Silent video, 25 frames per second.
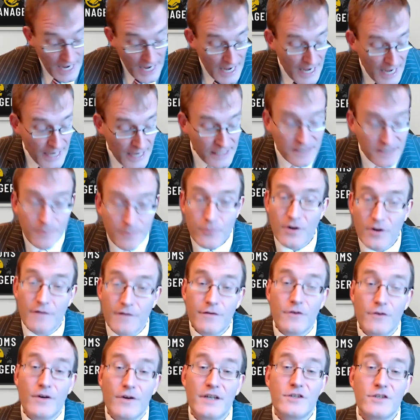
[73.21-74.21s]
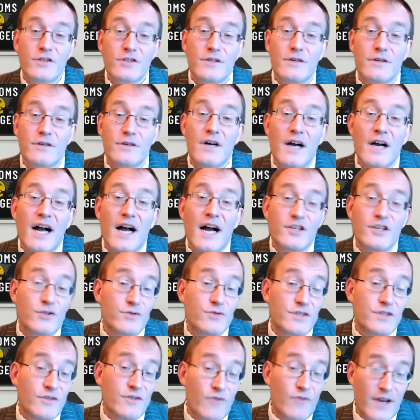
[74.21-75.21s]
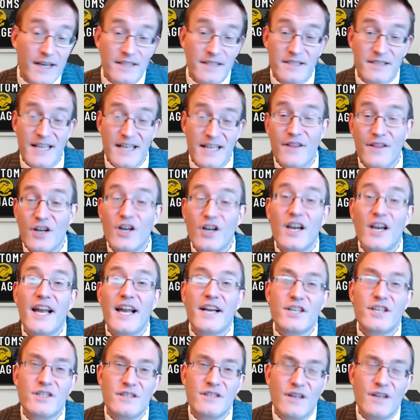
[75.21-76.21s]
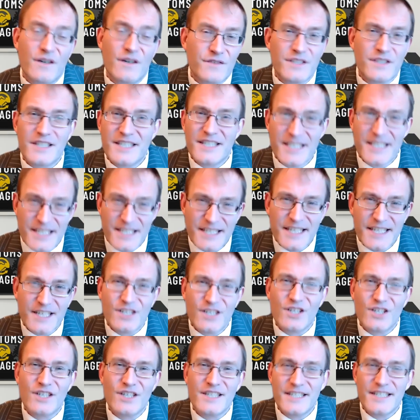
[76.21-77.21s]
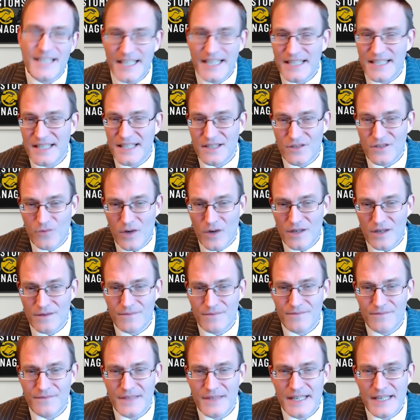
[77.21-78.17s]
and preferential duty rates, and the collection of statistical data as well.